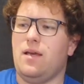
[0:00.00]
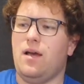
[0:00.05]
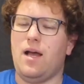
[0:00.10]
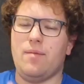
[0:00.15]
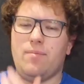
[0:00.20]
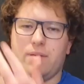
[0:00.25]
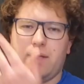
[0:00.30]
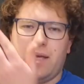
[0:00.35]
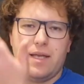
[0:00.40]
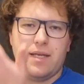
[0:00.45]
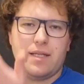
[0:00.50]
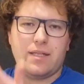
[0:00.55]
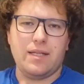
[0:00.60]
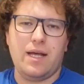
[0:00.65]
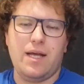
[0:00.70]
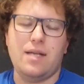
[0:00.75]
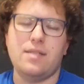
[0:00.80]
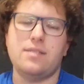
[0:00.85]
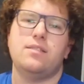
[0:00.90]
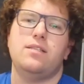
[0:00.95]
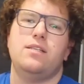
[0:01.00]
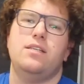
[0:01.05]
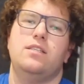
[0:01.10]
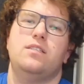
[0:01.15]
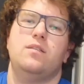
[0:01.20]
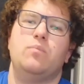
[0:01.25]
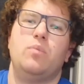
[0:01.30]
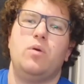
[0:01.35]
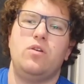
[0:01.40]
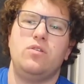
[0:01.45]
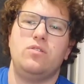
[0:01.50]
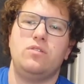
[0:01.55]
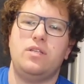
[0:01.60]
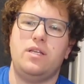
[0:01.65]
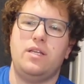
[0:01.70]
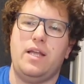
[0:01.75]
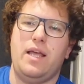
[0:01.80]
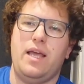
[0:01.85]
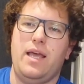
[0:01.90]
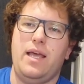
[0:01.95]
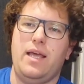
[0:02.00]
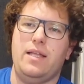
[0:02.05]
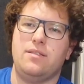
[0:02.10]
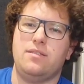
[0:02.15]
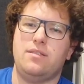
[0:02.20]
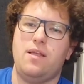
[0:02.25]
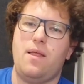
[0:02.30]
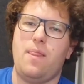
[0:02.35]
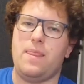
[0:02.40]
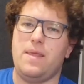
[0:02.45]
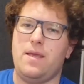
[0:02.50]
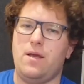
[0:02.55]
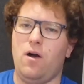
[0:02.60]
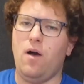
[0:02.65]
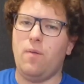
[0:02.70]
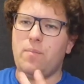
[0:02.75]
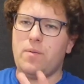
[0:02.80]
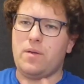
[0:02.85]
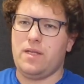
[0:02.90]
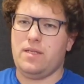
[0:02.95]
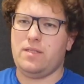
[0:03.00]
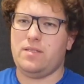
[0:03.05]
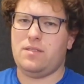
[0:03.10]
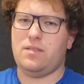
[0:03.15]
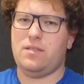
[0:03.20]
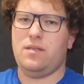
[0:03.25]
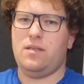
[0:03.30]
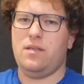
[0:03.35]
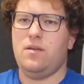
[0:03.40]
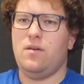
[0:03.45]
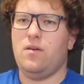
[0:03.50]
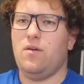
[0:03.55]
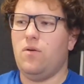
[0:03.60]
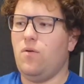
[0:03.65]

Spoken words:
IPA glass is supposed to enhance the hoppiness